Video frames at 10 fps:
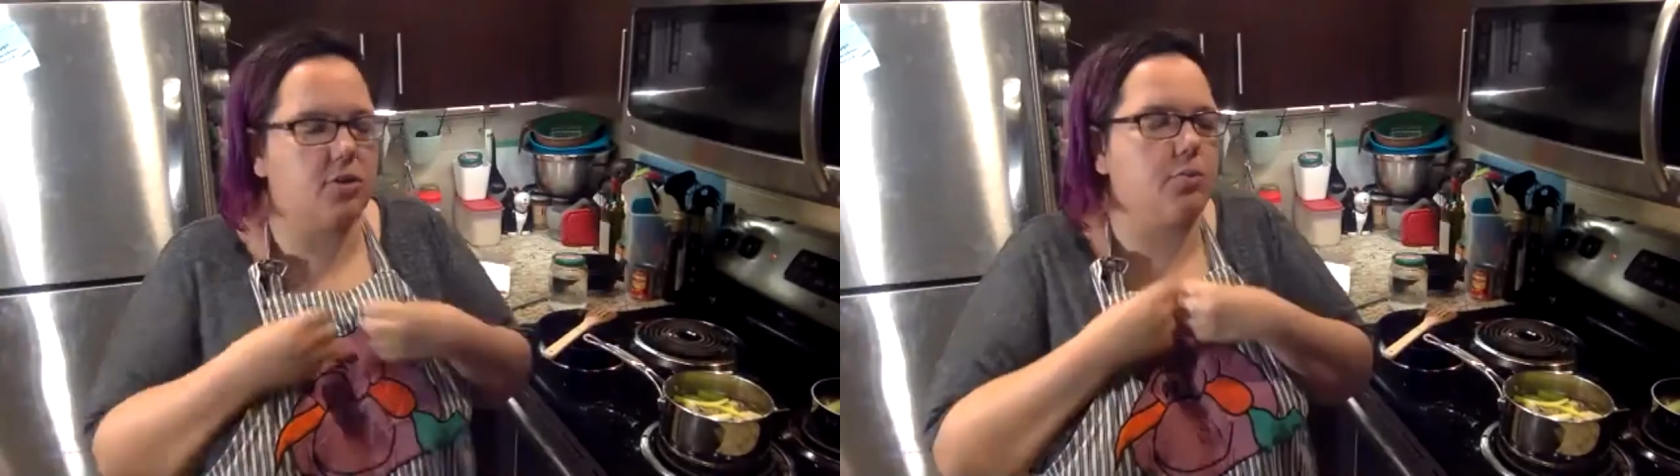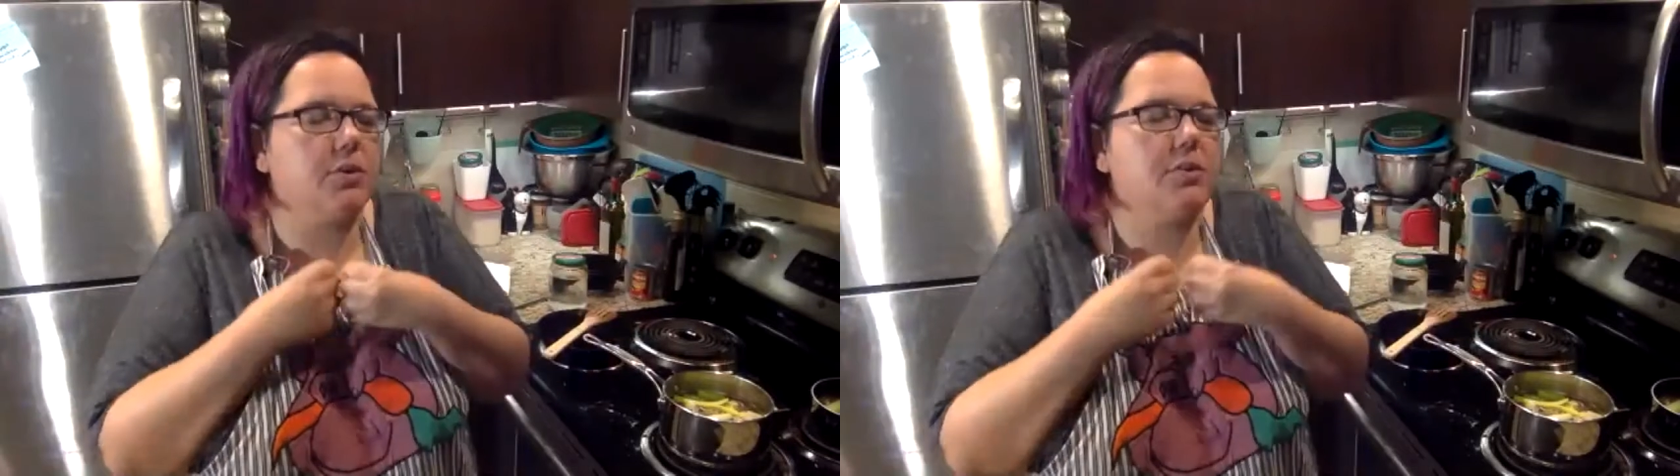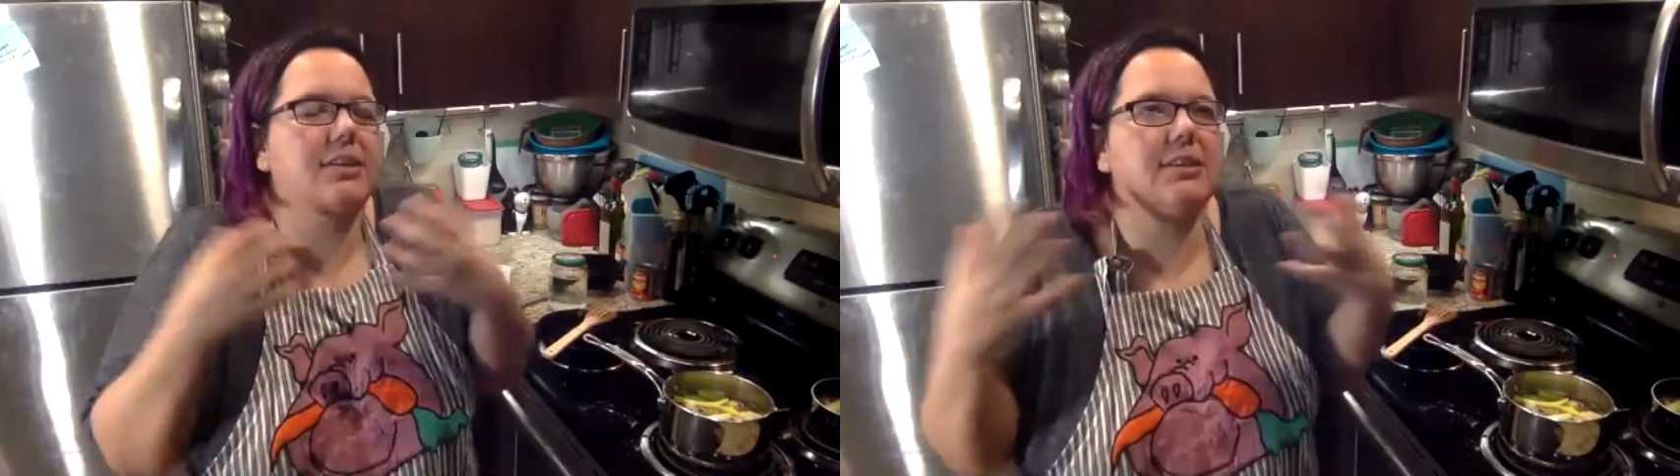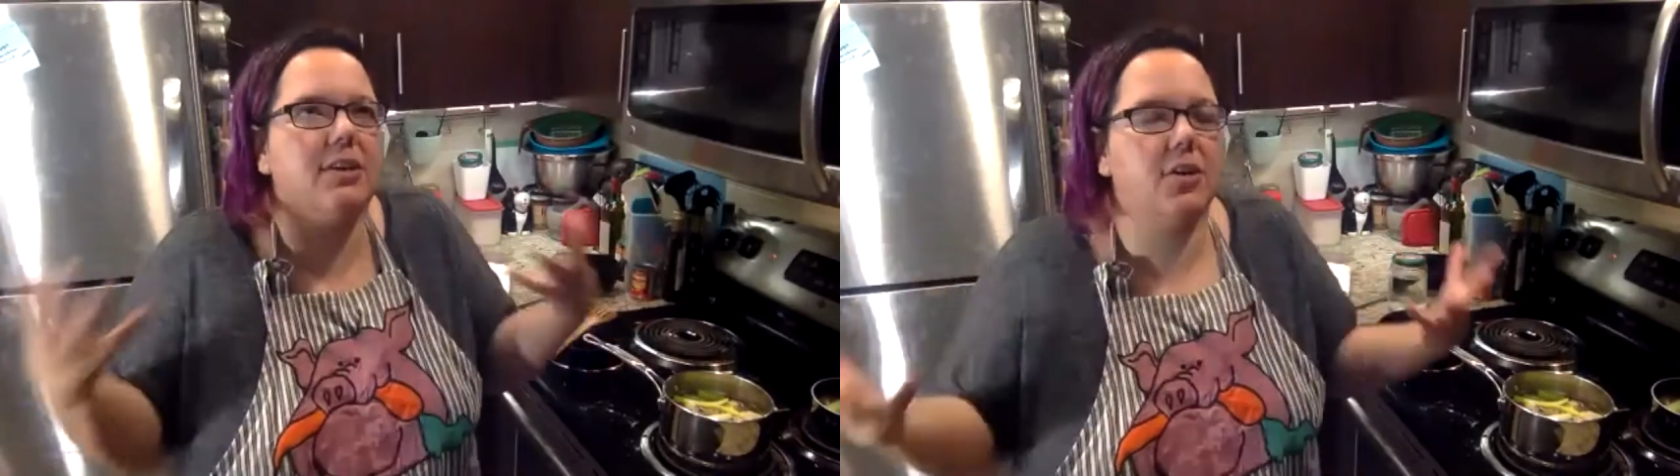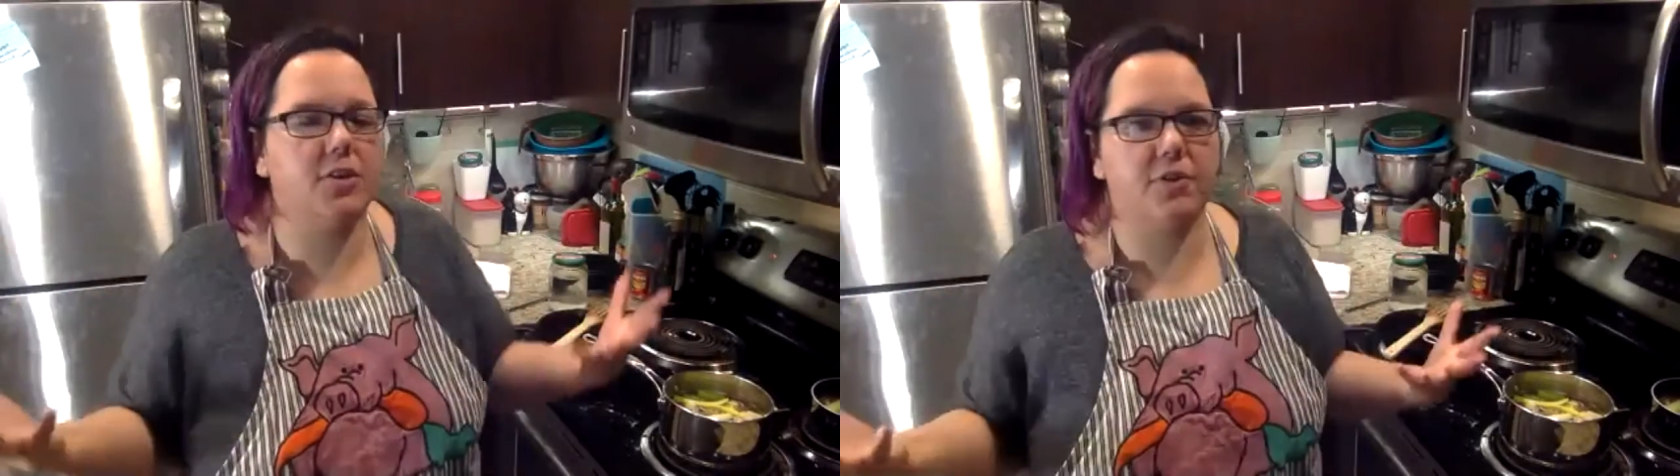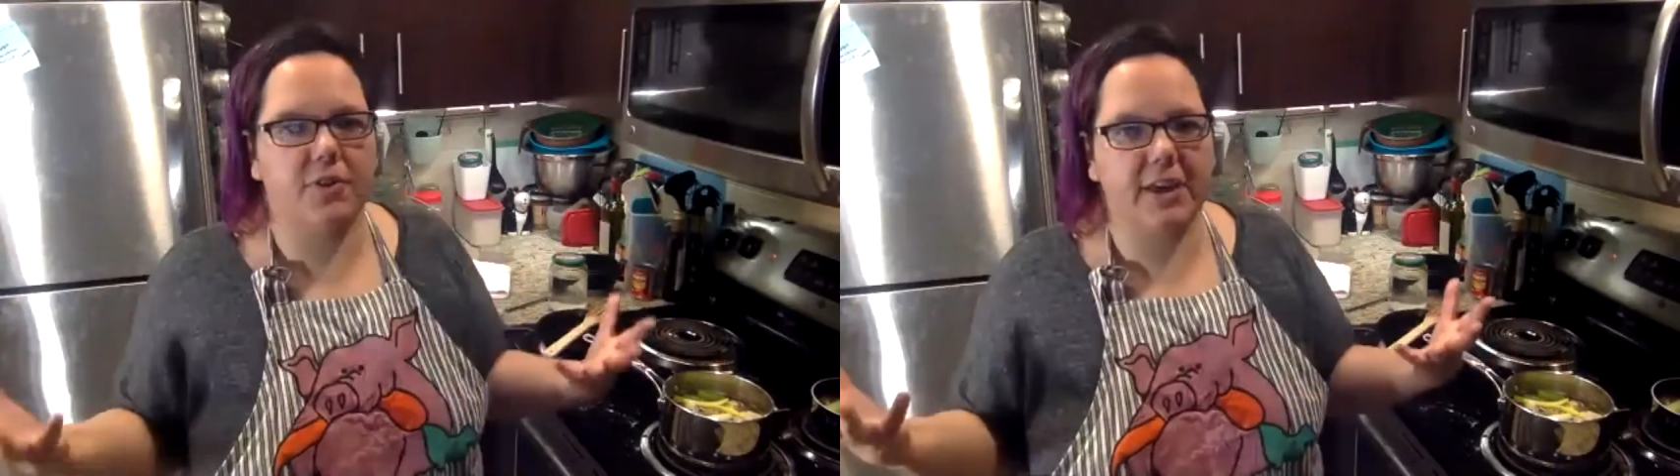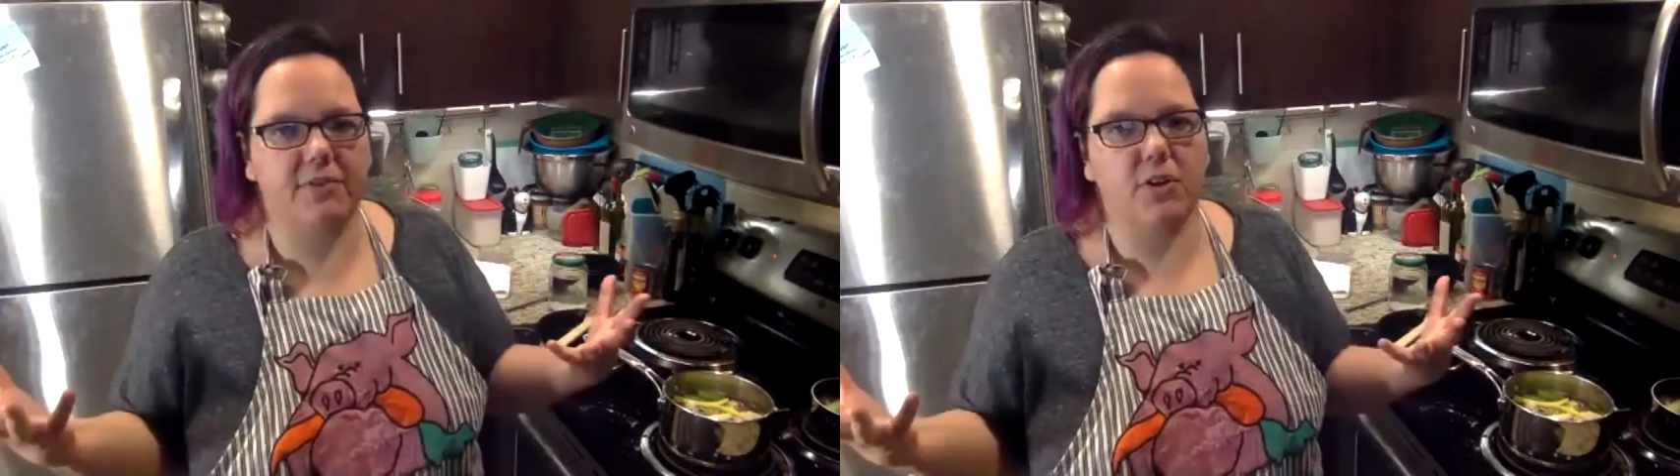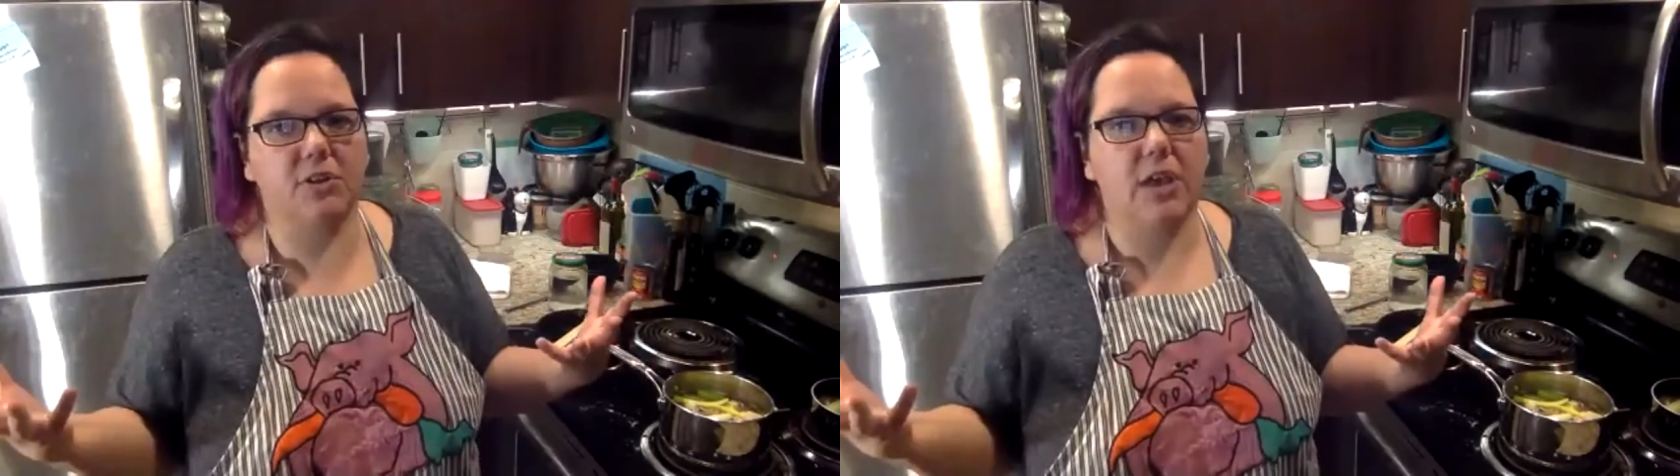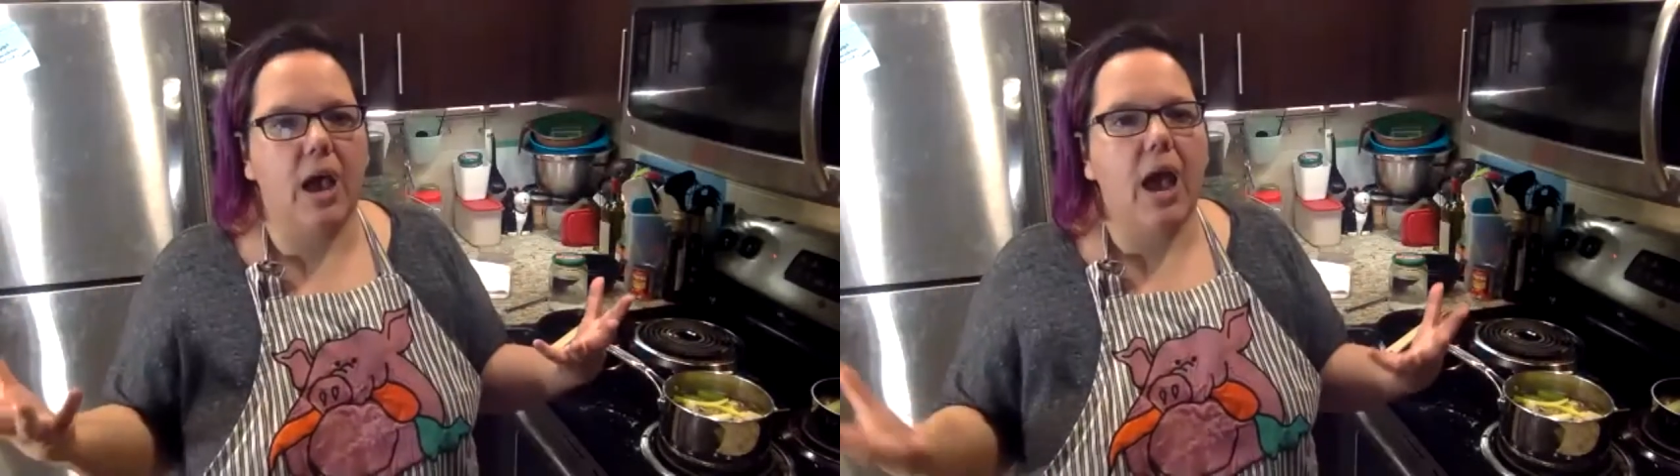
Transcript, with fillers: They're releasing all their flavors.